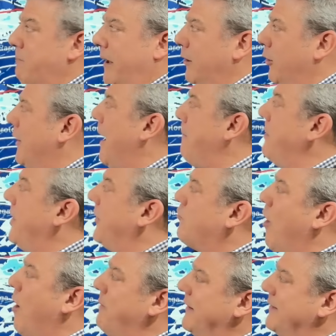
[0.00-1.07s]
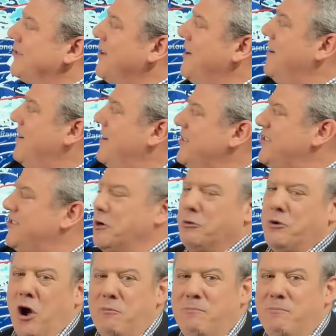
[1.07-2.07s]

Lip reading: But look, up in the tropics, still no